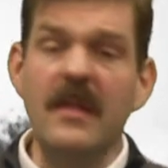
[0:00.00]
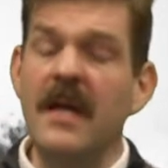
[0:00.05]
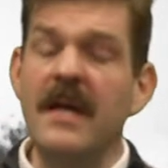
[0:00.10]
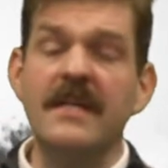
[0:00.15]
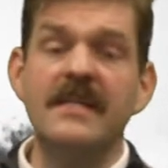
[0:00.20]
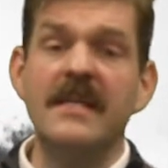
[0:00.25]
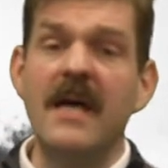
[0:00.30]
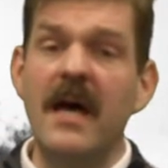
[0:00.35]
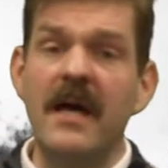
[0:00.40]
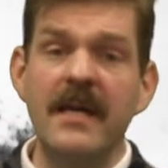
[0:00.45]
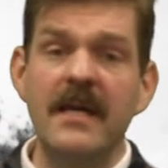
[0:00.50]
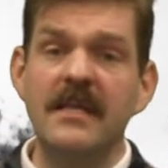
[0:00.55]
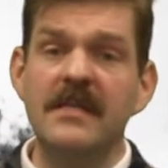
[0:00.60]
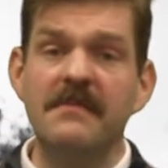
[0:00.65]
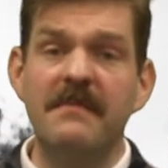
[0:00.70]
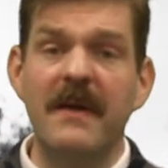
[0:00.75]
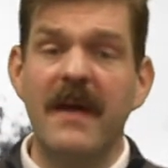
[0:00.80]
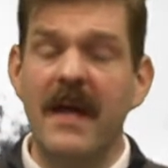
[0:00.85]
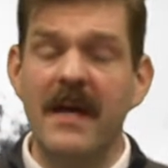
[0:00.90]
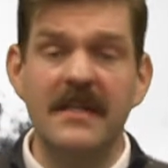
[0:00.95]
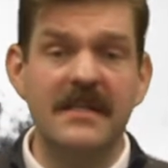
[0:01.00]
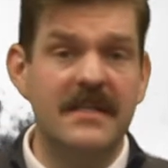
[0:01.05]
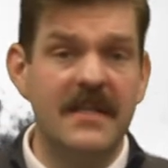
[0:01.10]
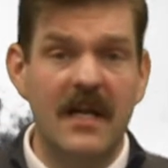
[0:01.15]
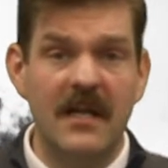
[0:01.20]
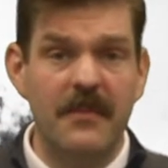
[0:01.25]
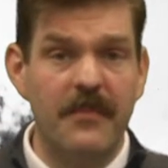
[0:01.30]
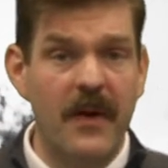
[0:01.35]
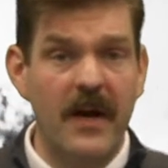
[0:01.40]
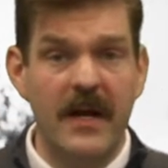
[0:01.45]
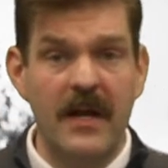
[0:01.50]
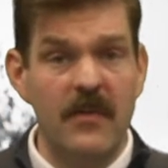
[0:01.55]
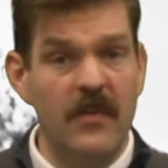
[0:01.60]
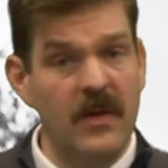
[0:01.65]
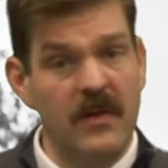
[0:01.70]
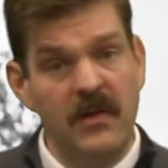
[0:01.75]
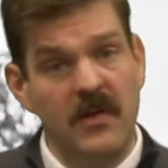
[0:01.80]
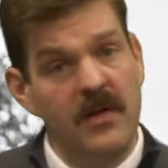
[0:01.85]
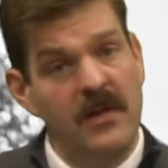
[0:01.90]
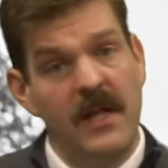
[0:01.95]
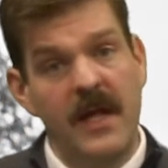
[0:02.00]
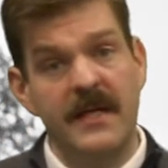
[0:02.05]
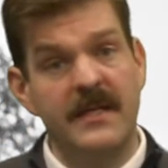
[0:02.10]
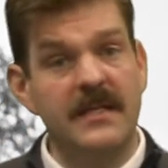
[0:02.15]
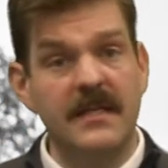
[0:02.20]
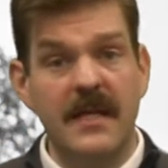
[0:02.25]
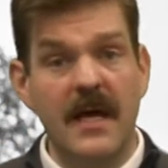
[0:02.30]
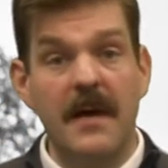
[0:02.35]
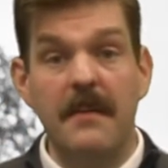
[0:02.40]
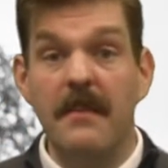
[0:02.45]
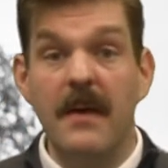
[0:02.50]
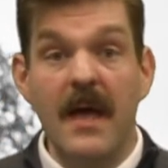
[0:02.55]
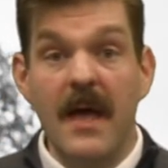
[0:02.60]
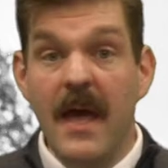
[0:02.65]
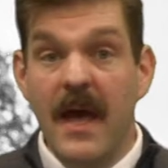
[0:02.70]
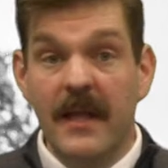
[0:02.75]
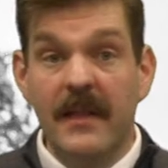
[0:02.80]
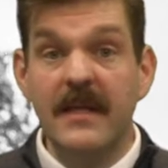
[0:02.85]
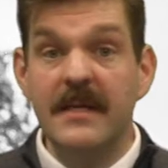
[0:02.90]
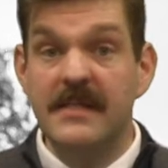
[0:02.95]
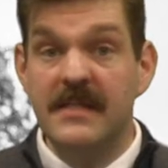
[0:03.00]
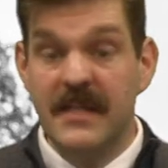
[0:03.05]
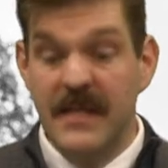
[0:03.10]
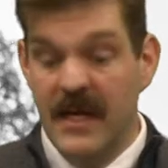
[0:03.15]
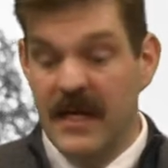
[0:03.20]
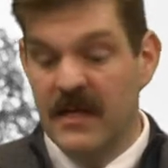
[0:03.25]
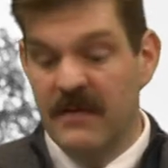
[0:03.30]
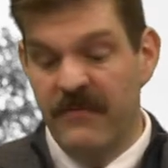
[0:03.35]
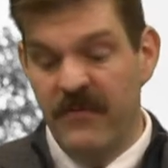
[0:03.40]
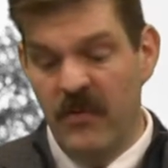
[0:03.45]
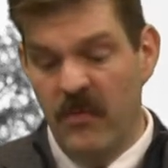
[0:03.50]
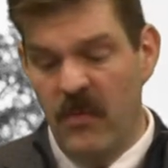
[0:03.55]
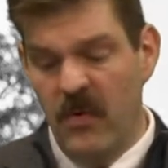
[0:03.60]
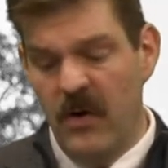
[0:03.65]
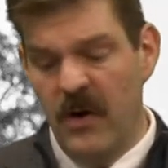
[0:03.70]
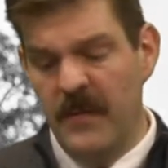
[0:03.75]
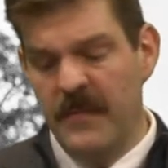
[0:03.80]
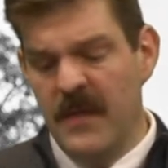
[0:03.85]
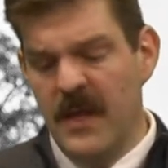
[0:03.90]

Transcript: Italians began celebrating what looked like to them at least the end of the war.